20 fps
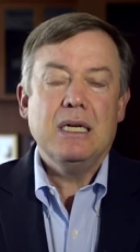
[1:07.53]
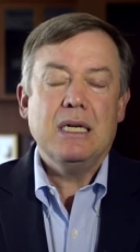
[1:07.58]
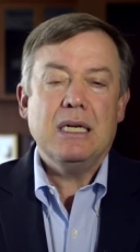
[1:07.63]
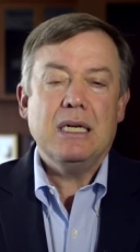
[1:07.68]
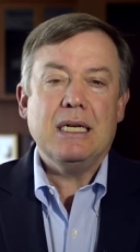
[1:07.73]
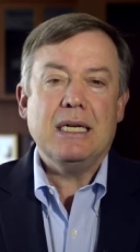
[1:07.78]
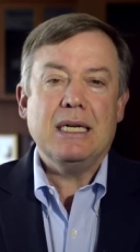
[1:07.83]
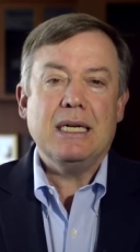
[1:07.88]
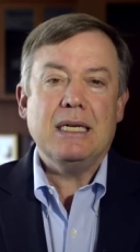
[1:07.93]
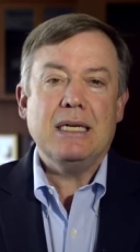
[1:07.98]

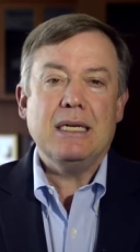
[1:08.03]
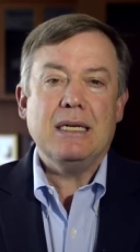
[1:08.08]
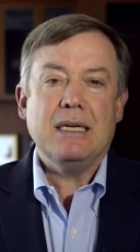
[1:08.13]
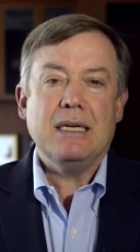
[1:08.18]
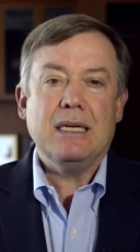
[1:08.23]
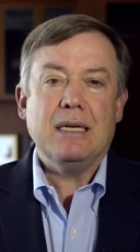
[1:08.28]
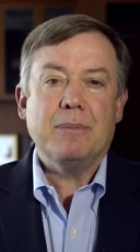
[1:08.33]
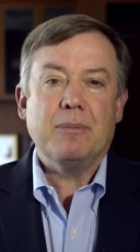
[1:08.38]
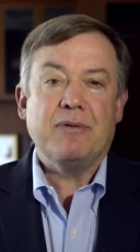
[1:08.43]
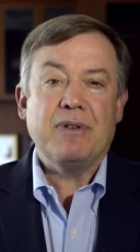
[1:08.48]
And
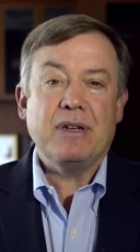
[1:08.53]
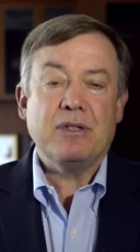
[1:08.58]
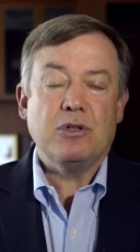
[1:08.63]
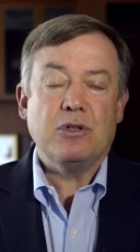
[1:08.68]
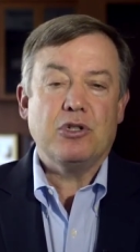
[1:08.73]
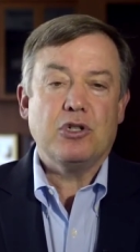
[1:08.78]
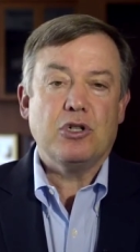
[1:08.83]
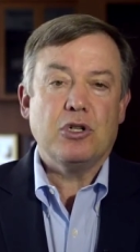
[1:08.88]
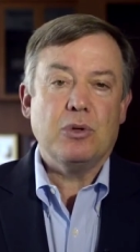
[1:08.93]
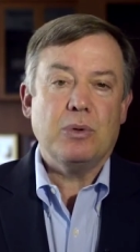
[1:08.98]
uh, Professor
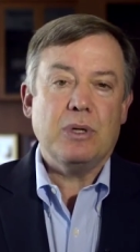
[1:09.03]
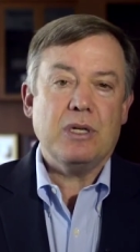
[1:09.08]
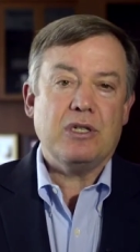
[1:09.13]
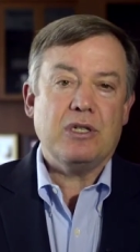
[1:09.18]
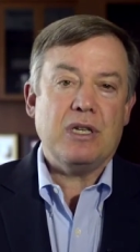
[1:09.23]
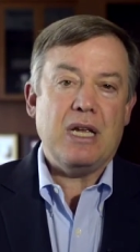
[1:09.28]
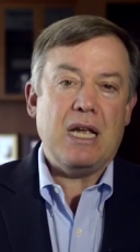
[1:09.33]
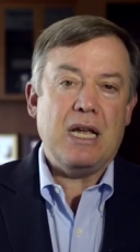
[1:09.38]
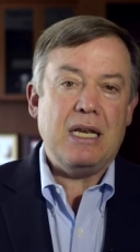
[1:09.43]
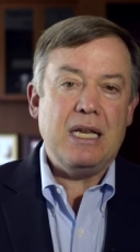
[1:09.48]

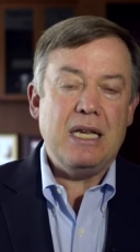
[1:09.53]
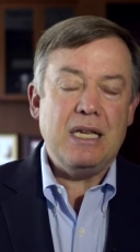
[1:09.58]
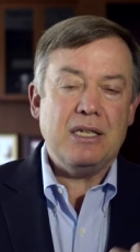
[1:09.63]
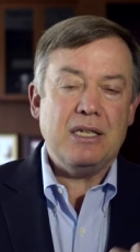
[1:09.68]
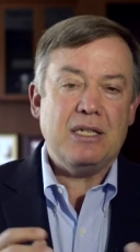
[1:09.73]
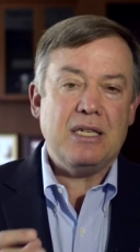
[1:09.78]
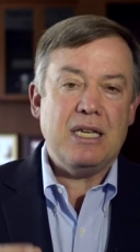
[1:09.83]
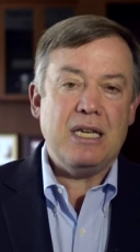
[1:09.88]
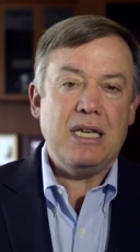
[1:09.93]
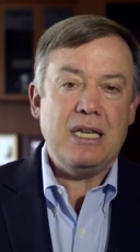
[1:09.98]
Cherwitz and
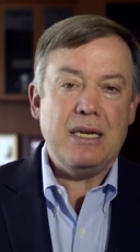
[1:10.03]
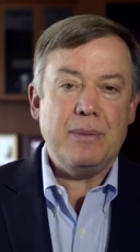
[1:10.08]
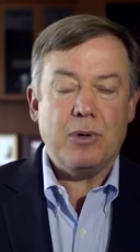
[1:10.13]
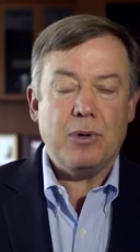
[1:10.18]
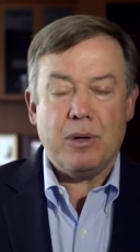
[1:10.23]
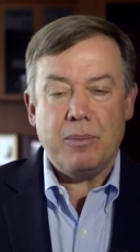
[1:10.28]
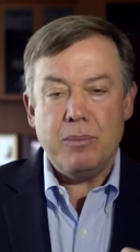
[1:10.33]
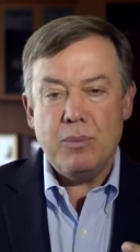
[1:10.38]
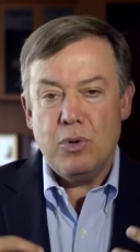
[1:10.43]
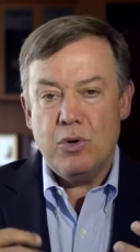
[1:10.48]
his team
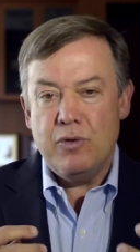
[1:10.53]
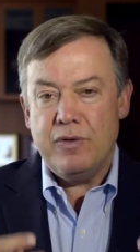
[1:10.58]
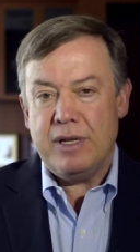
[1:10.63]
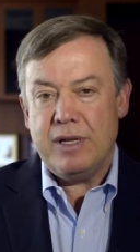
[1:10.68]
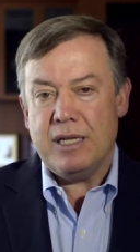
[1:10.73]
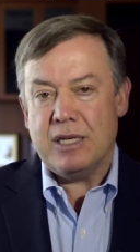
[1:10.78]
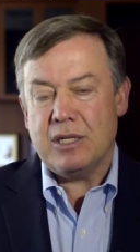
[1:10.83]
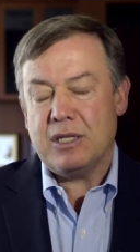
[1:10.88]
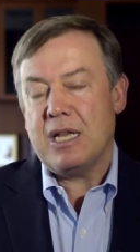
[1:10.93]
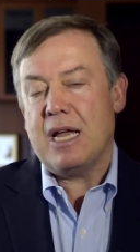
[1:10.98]
are moving
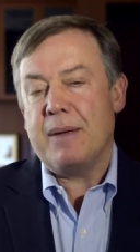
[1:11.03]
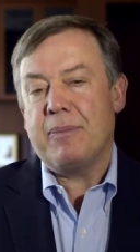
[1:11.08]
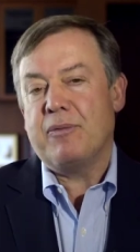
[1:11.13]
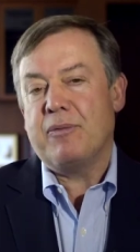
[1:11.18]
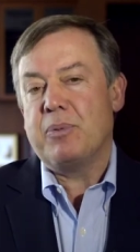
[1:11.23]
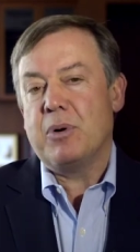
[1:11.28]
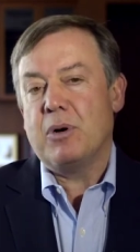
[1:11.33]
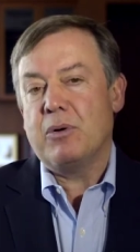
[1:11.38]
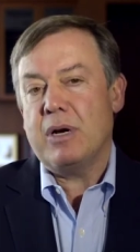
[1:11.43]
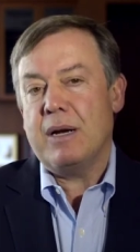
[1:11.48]
this type of
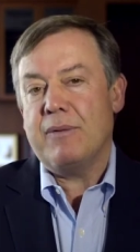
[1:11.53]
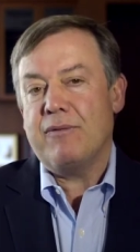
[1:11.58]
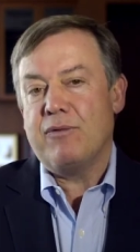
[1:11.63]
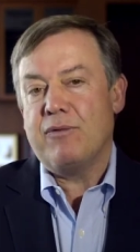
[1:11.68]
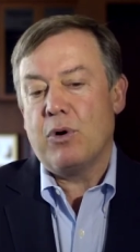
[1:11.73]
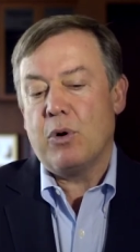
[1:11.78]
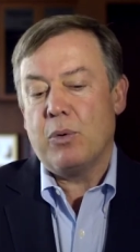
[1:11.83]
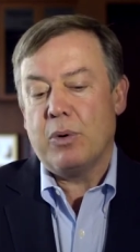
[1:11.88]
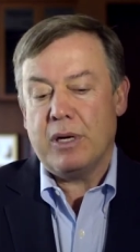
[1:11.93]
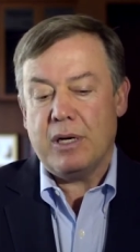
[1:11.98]
program
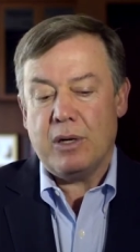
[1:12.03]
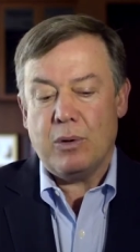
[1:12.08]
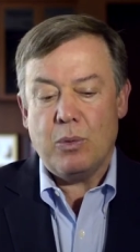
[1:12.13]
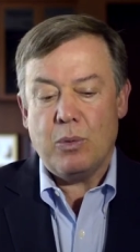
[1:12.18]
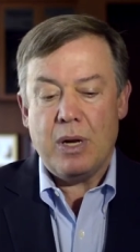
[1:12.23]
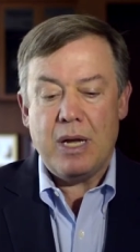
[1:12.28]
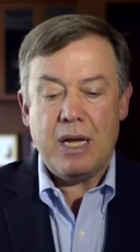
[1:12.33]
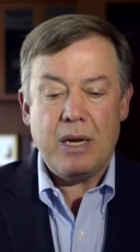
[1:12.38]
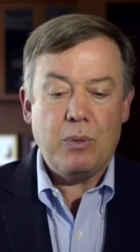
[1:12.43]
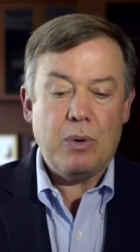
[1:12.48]
forward in a
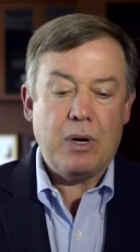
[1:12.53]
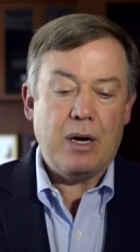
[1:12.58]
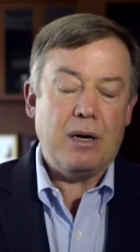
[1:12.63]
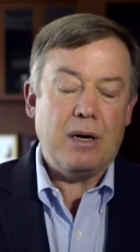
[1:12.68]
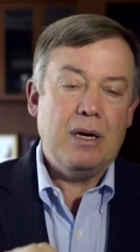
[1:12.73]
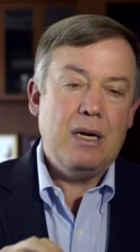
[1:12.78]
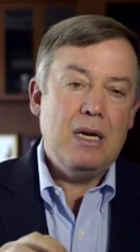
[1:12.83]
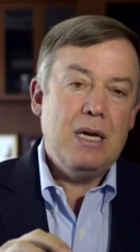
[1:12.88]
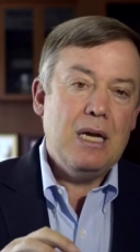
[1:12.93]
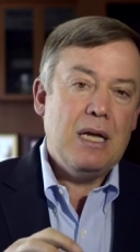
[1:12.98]
way
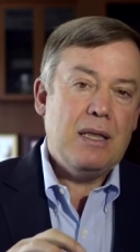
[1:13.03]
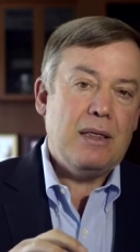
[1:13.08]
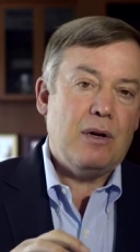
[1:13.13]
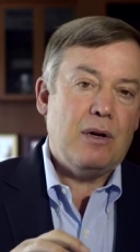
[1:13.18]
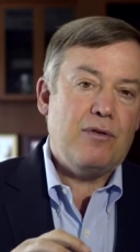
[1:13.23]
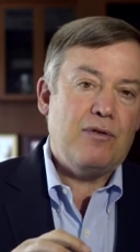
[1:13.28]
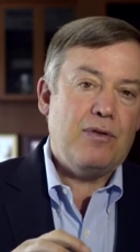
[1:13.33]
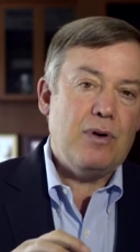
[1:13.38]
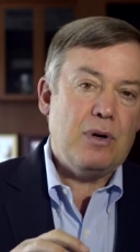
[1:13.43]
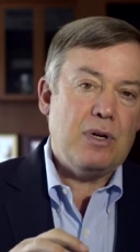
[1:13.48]
where they're
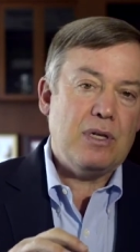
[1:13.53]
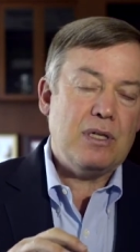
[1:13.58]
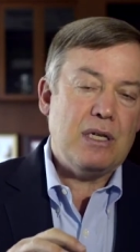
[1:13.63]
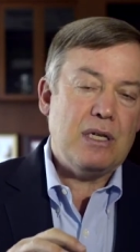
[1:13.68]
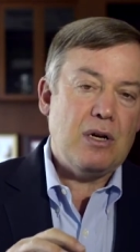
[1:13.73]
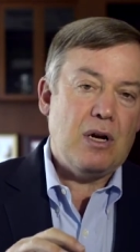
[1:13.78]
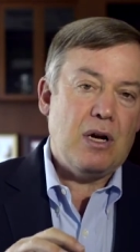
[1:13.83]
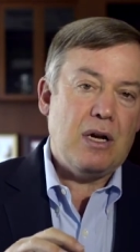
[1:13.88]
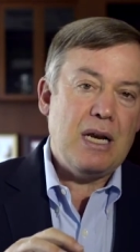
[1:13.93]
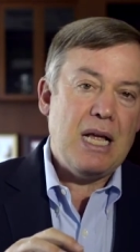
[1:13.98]

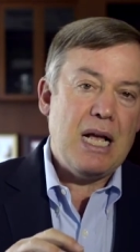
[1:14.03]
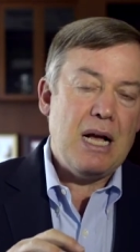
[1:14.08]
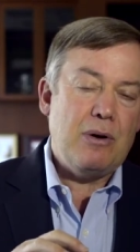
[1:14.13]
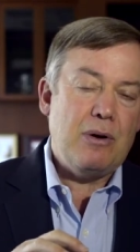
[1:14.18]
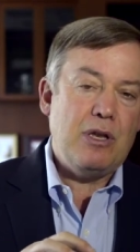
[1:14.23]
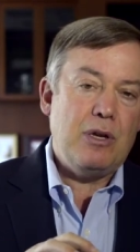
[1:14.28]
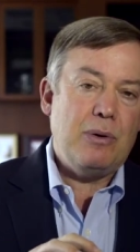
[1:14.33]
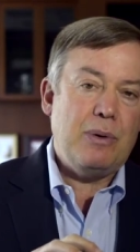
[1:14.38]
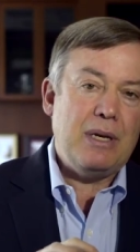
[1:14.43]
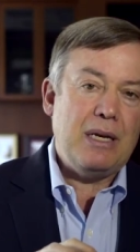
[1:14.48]
focusing on how
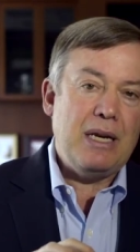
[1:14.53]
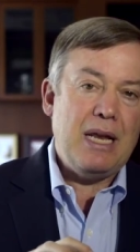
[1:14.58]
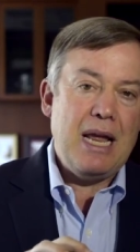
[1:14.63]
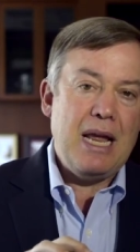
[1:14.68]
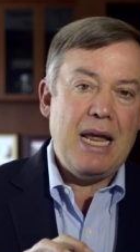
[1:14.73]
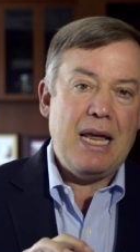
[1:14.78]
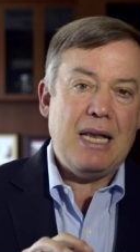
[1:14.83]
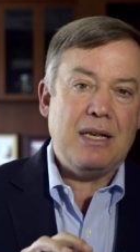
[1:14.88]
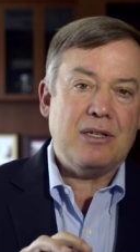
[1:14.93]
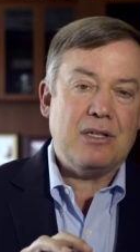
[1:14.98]
do you
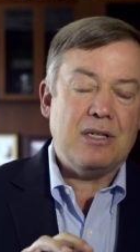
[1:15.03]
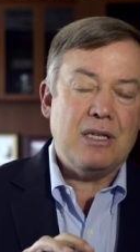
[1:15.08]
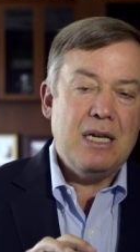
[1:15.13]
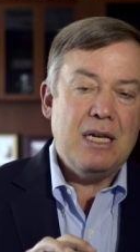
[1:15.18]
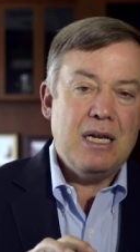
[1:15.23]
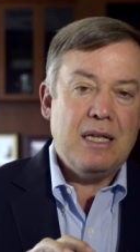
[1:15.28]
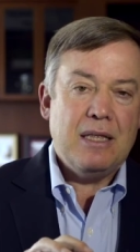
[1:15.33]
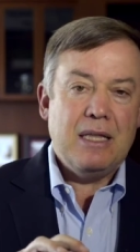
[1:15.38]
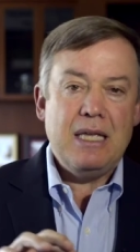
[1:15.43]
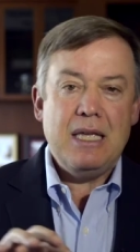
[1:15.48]
enhance
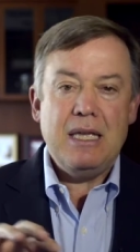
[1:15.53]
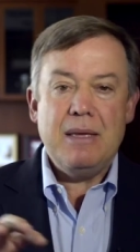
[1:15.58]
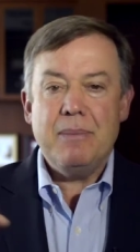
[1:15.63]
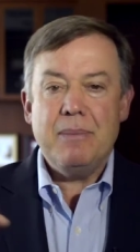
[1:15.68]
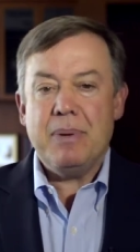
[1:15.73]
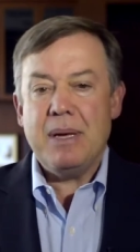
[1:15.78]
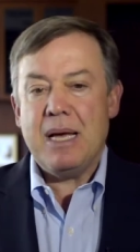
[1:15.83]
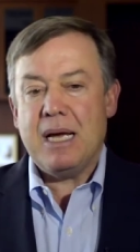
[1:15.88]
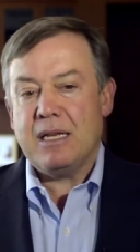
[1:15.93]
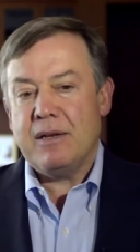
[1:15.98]
the
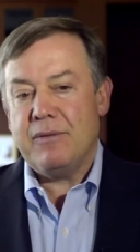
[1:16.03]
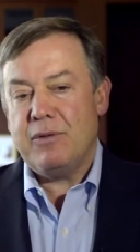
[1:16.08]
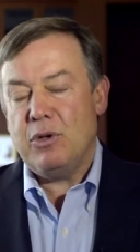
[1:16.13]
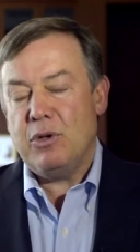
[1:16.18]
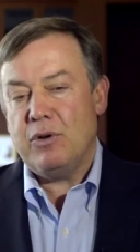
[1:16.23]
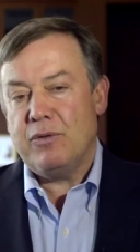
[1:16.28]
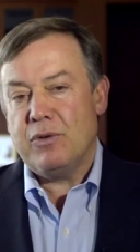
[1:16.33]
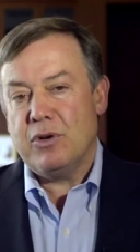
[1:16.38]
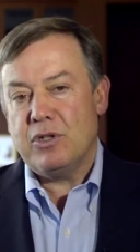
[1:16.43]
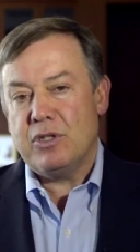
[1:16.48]
impact of the
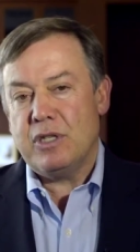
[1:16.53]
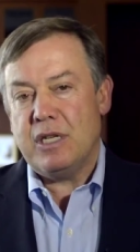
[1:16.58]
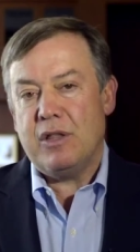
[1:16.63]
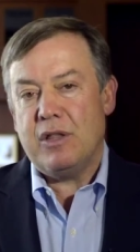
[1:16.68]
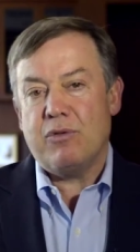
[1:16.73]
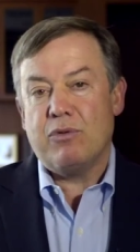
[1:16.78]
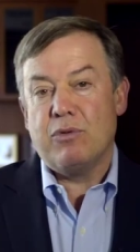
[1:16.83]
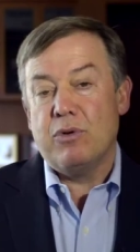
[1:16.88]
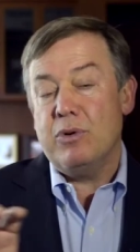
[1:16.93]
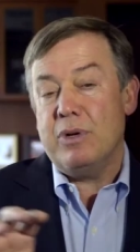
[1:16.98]
university
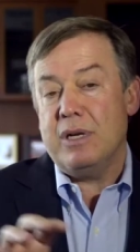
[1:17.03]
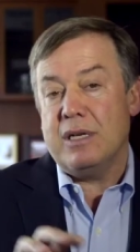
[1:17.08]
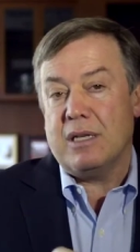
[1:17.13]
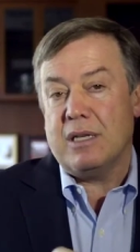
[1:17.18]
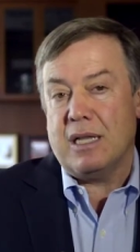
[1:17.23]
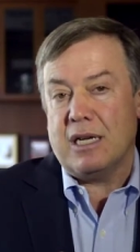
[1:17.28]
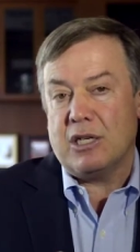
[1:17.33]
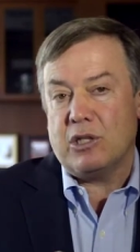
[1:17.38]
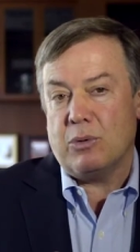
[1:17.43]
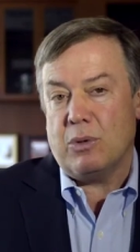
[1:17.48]
through
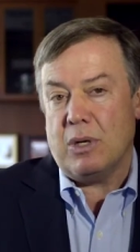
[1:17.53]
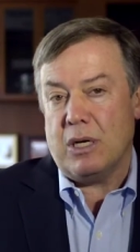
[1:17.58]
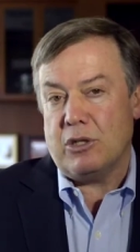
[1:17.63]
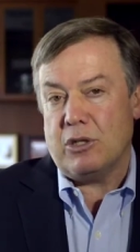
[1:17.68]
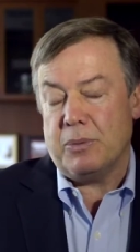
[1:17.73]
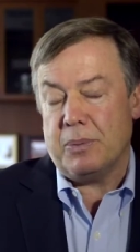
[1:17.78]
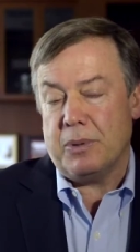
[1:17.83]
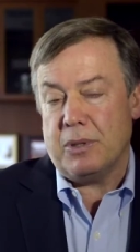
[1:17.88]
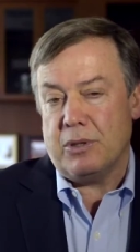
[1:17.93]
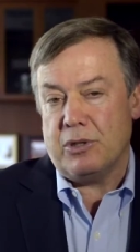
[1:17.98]
intellectual
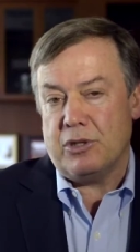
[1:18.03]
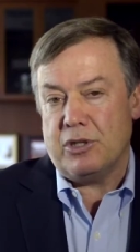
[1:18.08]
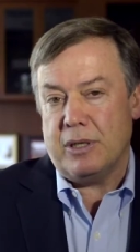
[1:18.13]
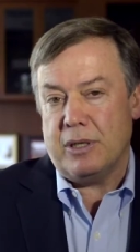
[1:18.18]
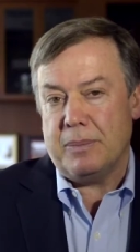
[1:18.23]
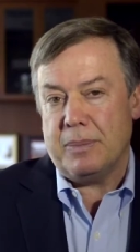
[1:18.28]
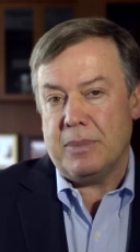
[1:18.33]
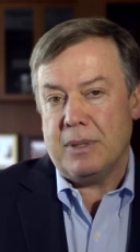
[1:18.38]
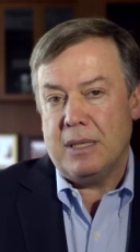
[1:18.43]
entrepreneurship.